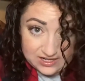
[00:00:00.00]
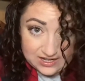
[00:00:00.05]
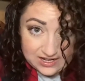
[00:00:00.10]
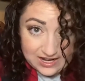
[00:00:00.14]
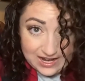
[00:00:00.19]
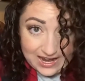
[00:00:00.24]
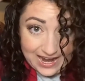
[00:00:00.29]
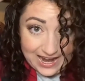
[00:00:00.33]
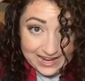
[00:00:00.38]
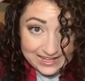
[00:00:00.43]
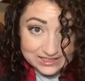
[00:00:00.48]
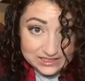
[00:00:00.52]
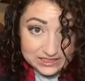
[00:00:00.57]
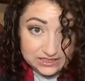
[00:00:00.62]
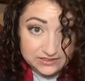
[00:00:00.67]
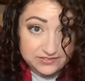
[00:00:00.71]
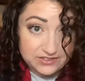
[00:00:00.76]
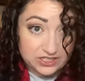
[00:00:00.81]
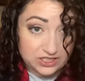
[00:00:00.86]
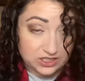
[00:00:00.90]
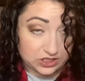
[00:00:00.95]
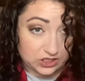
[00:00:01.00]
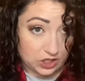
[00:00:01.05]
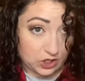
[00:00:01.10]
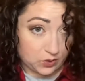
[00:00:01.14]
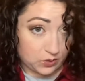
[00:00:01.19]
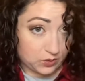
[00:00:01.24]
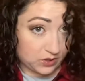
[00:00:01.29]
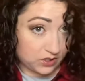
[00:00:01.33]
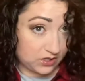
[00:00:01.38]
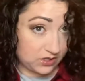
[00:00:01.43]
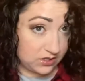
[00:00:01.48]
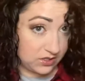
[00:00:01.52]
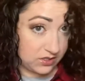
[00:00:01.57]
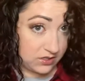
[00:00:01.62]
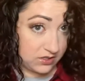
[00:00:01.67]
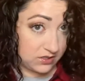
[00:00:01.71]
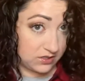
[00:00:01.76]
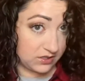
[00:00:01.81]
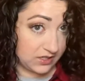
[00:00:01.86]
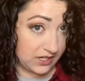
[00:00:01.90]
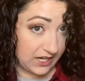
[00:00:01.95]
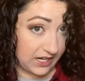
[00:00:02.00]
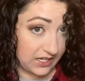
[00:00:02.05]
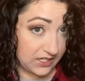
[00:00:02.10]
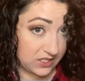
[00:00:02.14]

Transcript: I leave it alone. Okay,